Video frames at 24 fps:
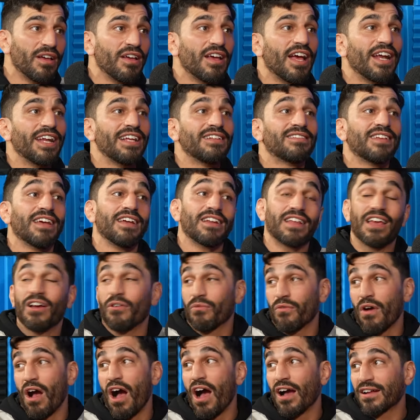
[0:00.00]
and he did get
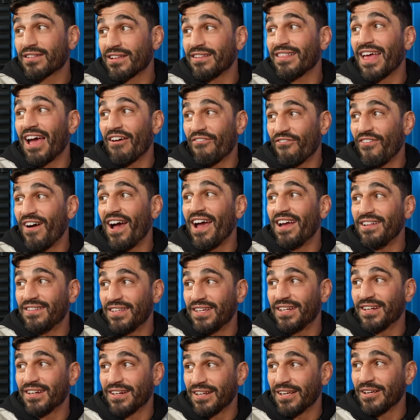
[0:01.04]
rocked in that fight,
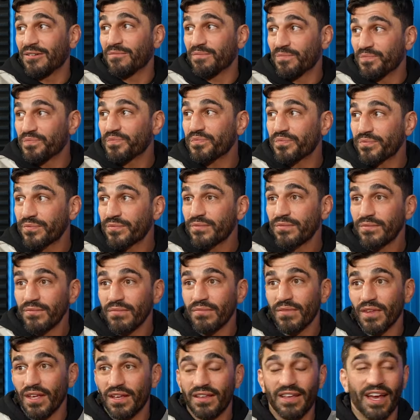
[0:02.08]
didn't he? Mm -hmm.
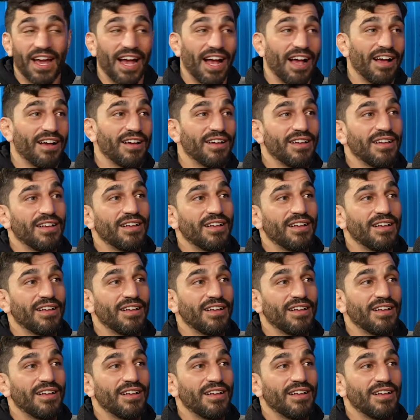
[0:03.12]
Yeah. Is he